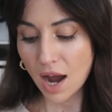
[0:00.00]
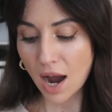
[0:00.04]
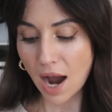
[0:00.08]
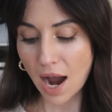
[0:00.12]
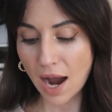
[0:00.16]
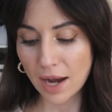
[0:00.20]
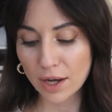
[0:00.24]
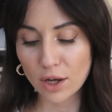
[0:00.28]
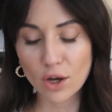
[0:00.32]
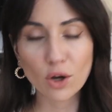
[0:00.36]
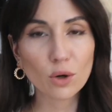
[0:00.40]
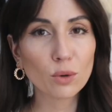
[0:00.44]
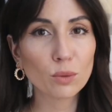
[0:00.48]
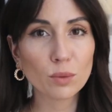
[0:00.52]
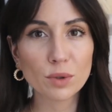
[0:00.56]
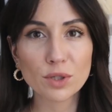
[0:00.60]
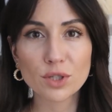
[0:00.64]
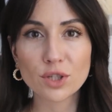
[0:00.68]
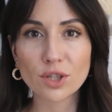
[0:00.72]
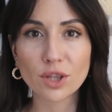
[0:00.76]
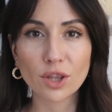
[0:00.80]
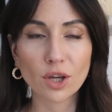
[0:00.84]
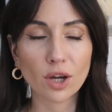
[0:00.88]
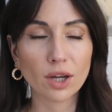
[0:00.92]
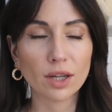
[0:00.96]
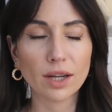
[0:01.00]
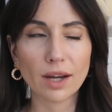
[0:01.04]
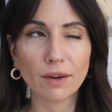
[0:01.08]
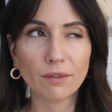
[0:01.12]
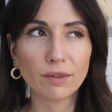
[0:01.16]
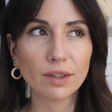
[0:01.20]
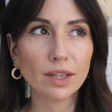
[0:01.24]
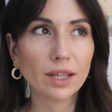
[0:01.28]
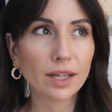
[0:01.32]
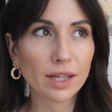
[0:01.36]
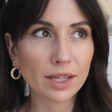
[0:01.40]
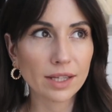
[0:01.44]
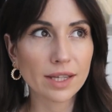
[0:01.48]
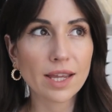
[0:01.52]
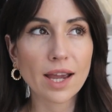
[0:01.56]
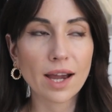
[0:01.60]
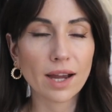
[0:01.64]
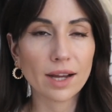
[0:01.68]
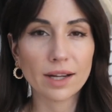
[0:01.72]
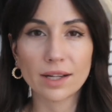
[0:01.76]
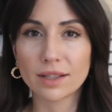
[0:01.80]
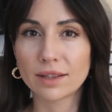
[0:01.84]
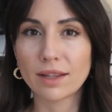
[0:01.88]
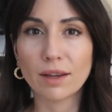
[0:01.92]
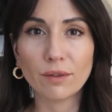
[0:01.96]
I always thought, I feel like,
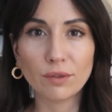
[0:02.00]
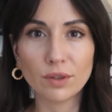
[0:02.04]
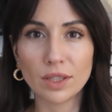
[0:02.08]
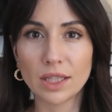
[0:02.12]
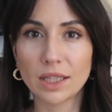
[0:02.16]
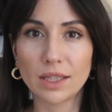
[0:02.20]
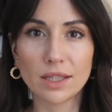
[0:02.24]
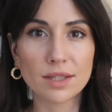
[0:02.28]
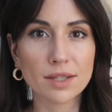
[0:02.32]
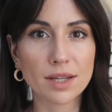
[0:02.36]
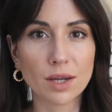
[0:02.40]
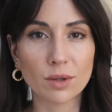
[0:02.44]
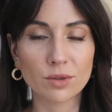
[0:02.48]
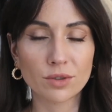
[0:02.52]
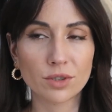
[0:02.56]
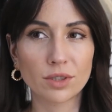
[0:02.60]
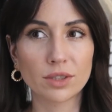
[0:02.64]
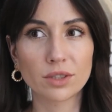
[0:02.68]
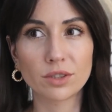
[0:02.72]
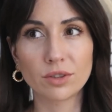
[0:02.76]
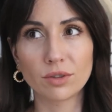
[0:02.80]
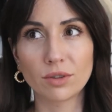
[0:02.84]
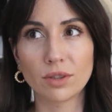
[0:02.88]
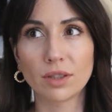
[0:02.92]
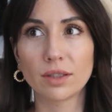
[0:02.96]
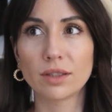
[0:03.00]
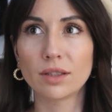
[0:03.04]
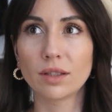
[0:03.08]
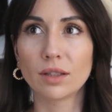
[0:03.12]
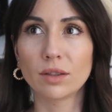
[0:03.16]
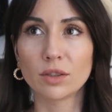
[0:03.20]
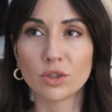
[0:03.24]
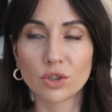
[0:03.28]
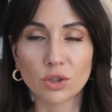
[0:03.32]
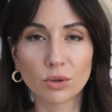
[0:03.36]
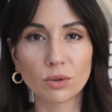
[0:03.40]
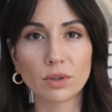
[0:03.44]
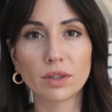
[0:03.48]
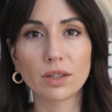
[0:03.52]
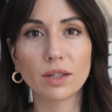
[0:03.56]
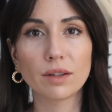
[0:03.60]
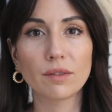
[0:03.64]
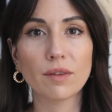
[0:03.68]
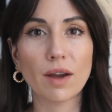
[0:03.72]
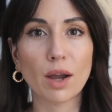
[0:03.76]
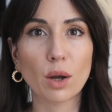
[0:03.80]
yeah, definitely it's counterintuitive.